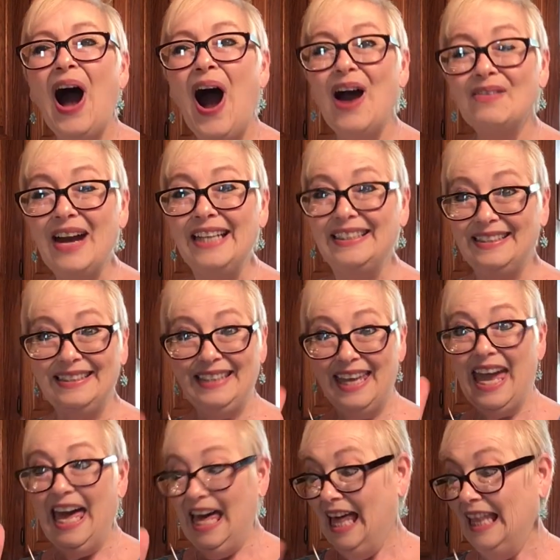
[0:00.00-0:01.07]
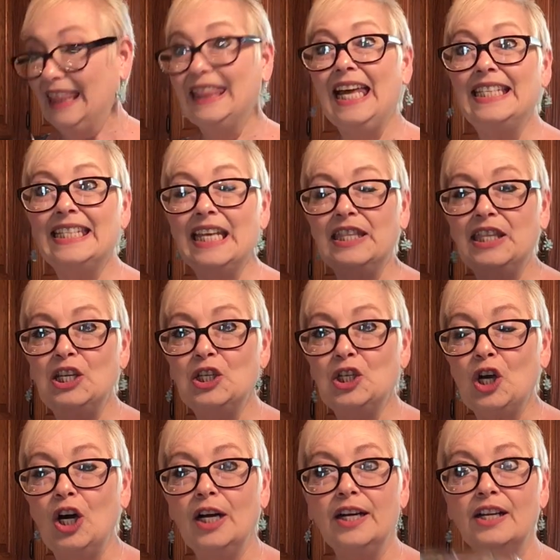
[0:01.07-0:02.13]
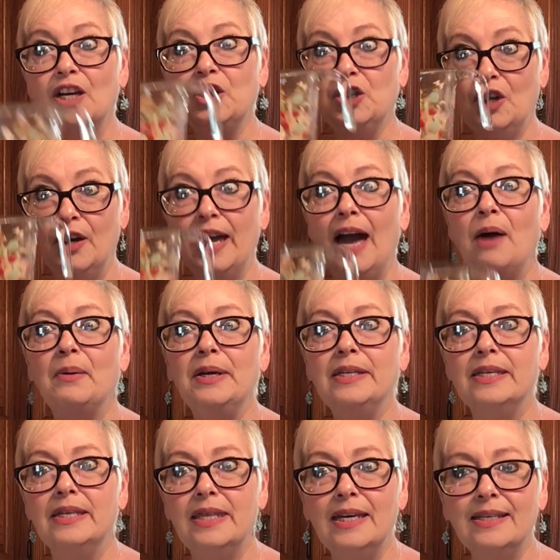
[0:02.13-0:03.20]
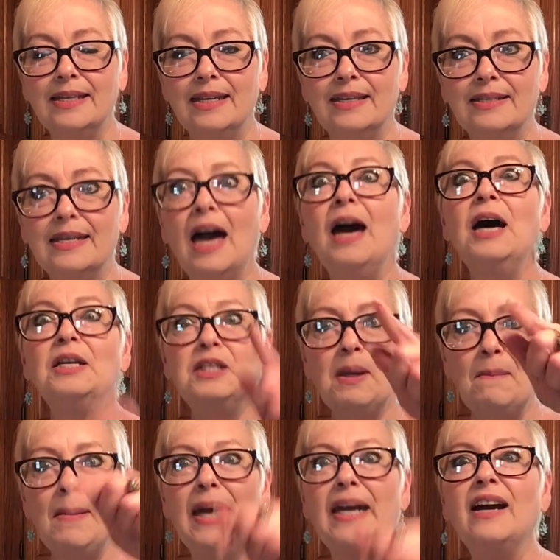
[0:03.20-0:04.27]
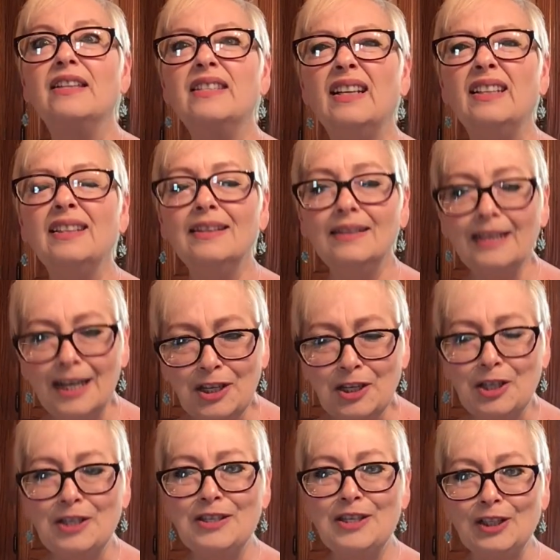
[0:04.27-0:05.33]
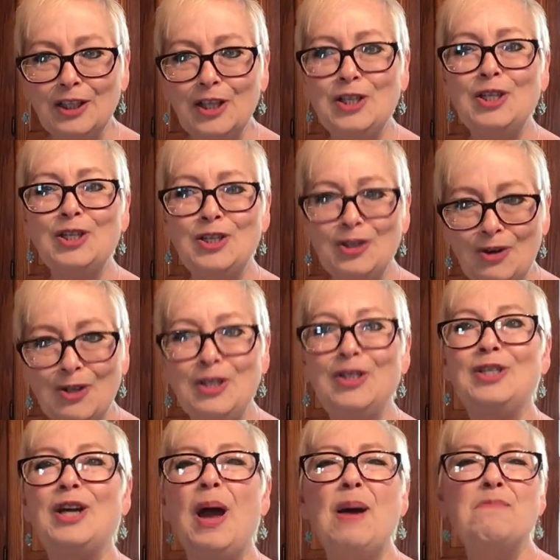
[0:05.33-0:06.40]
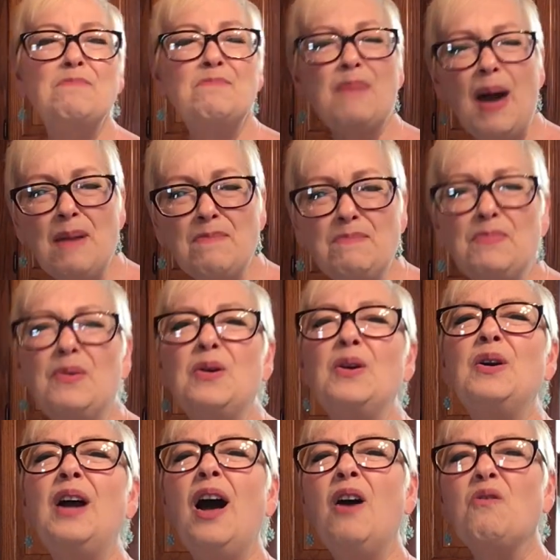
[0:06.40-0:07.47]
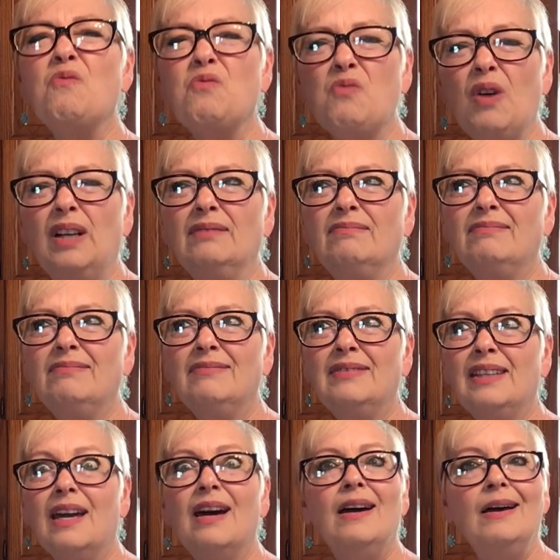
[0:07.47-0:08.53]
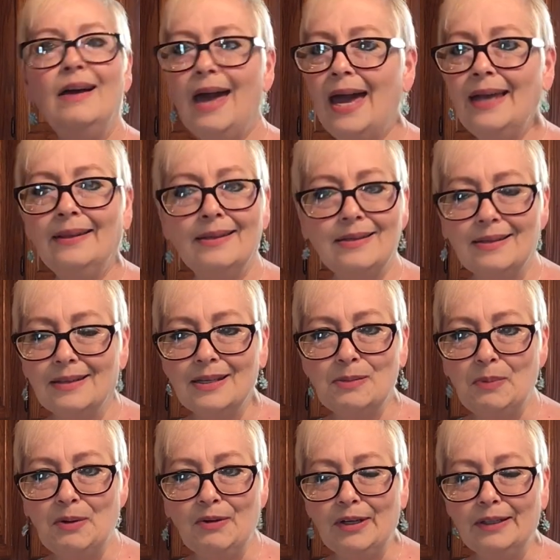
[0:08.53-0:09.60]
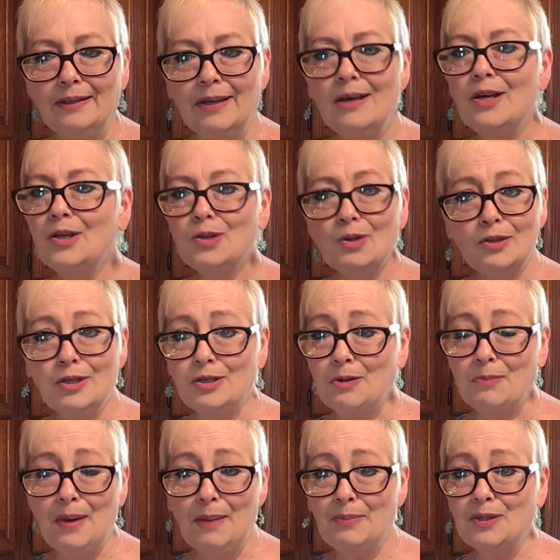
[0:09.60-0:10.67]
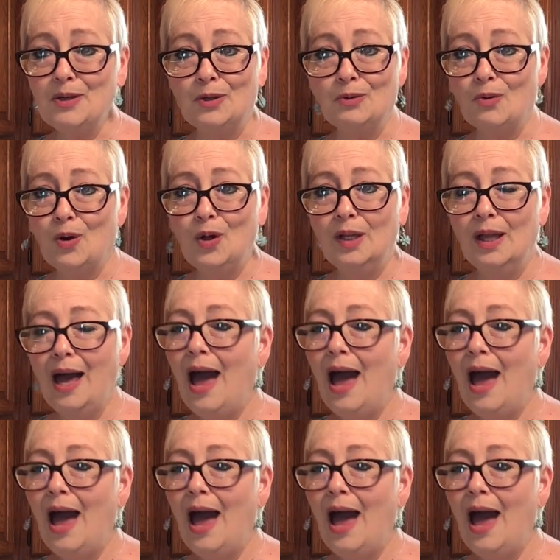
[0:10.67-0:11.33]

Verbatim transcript: all right, let's let these cook and I'll show you how easy this is to make a delicious, delicious sausage and pepper Hey, listen, let's be real. Sausage and peppers on a roll.